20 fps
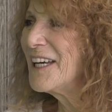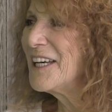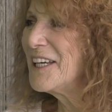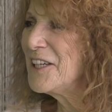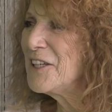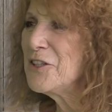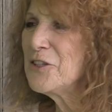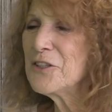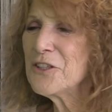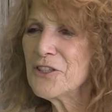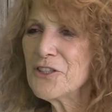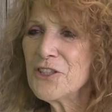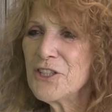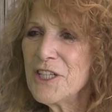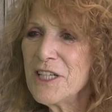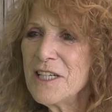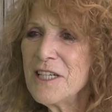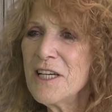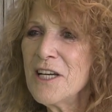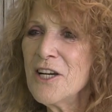because
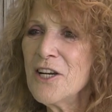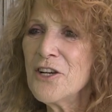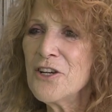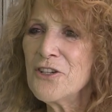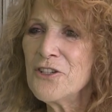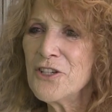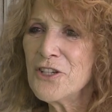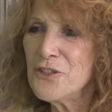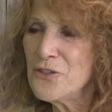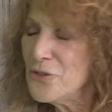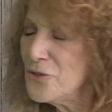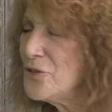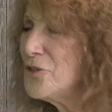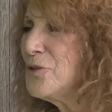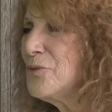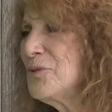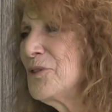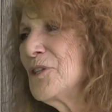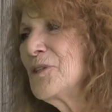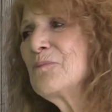she knew
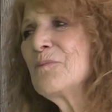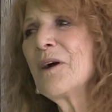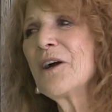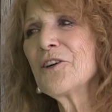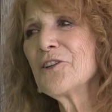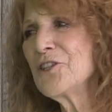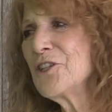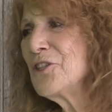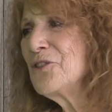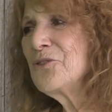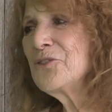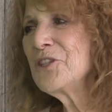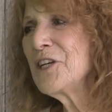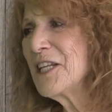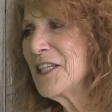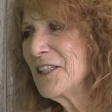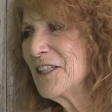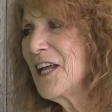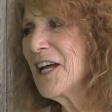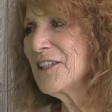she was smart. She knew she
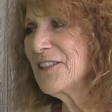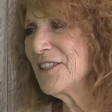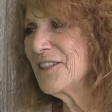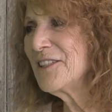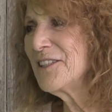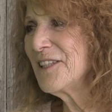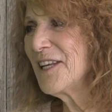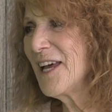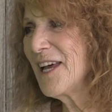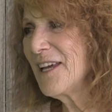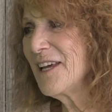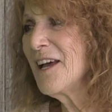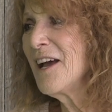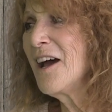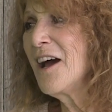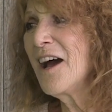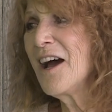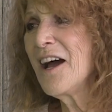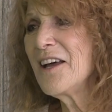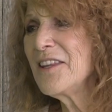had a lot to say.
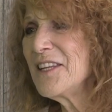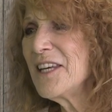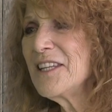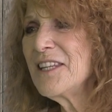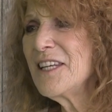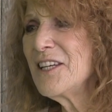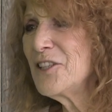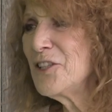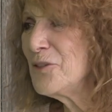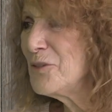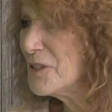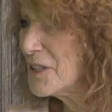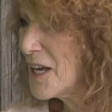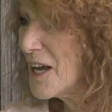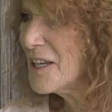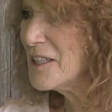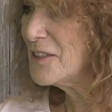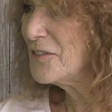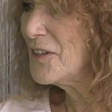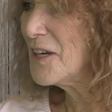On the other hand, she was
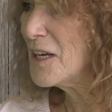kind of a